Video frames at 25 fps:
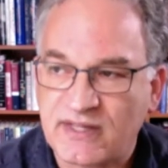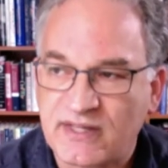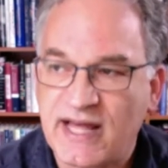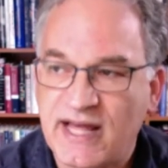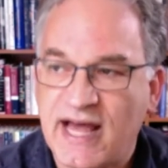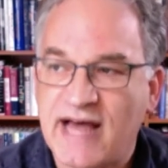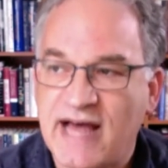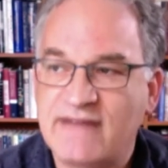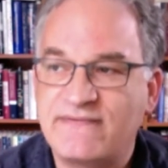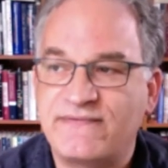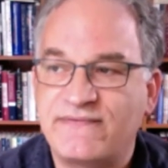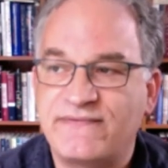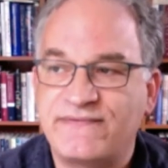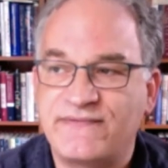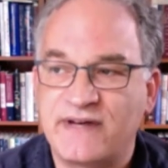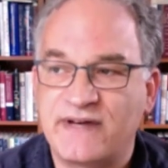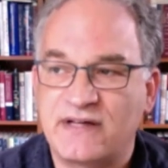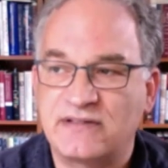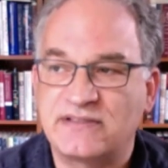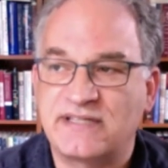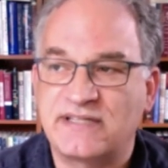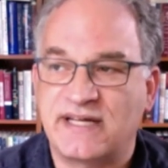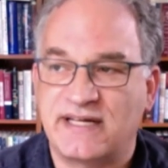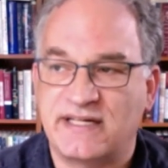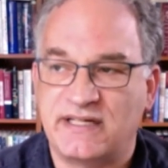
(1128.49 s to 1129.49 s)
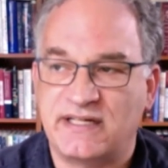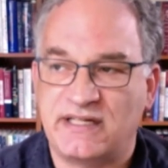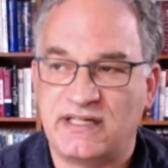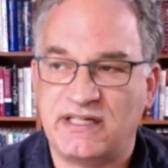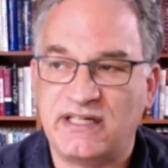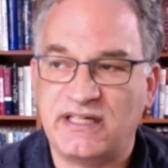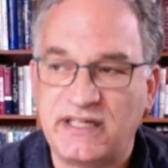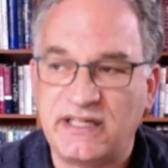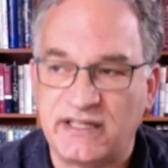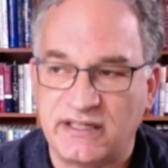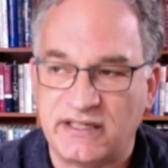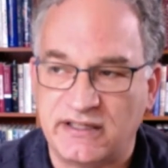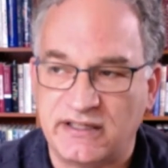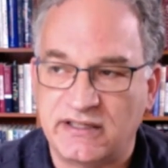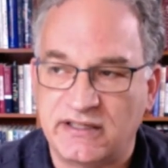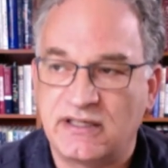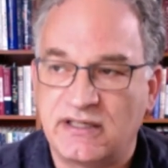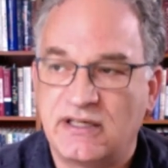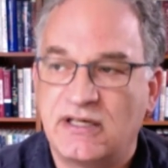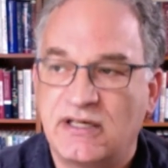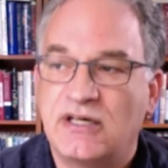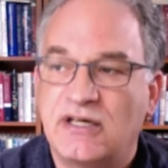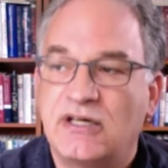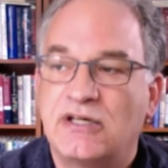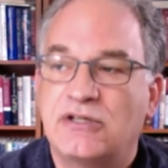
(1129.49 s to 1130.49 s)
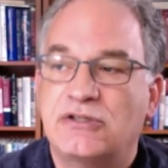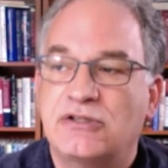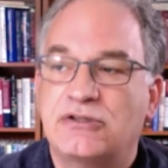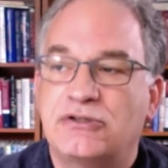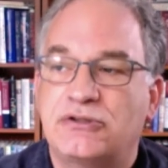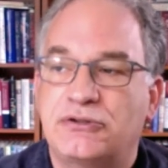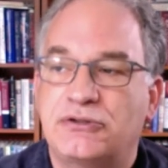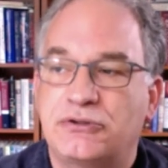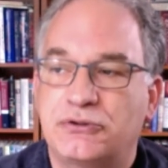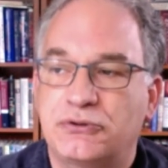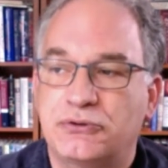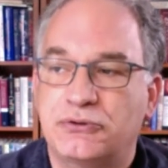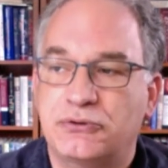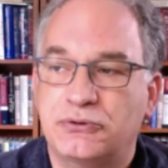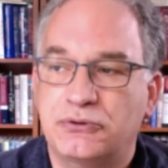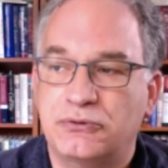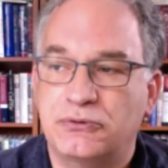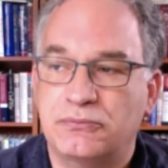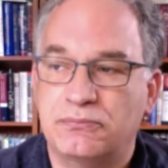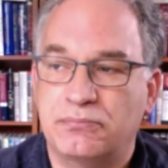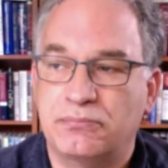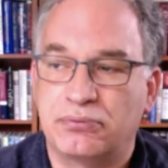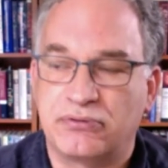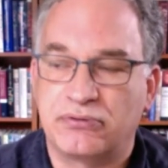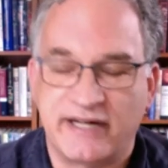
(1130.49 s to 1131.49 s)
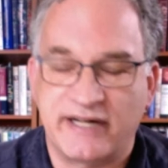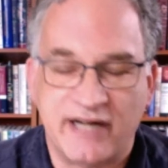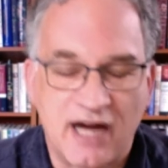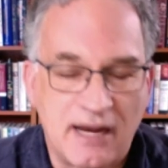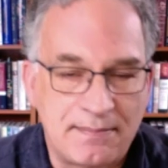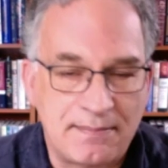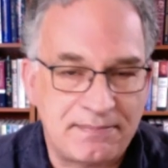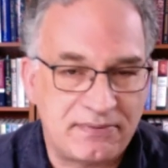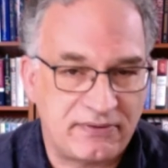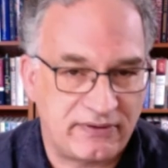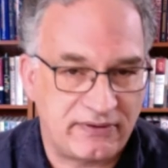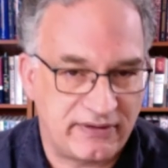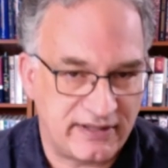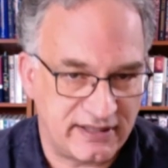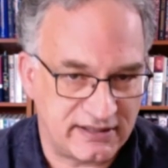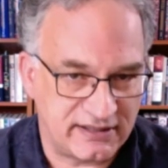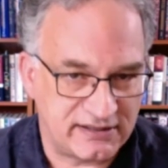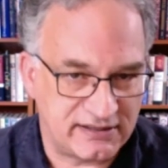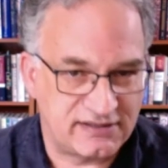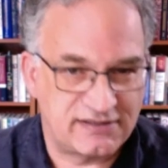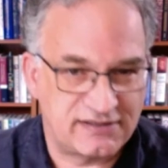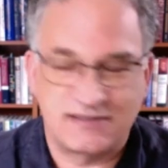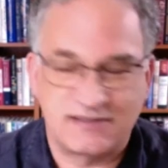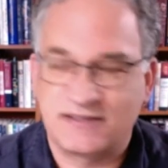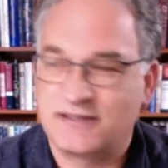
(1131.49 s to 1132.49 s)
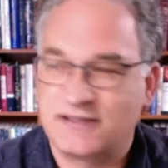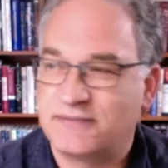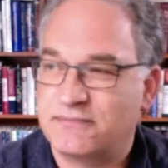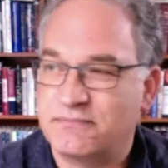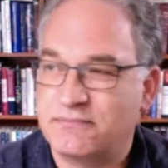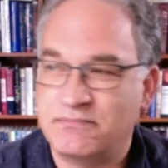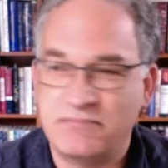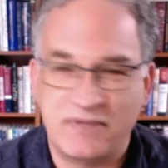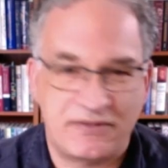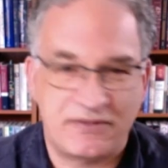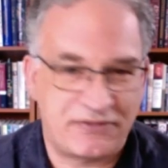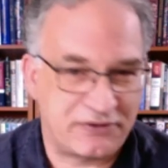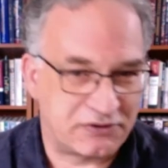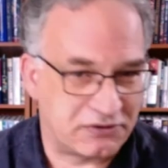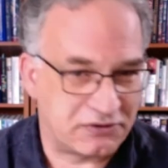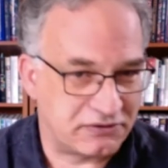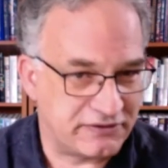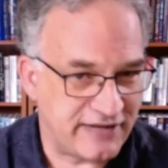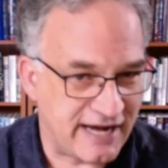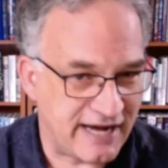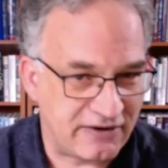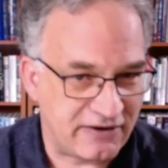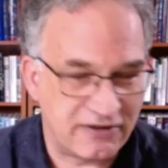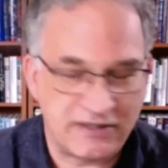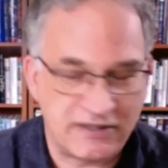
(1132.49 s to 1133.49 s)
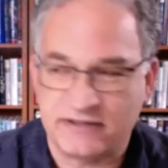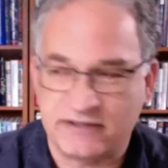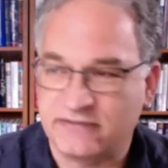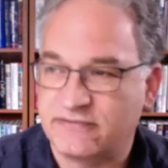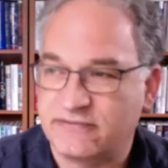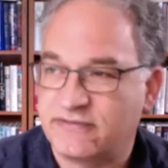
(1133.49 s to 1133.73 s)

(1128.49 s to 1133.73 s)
have felt a need to bring up this mythical narrative.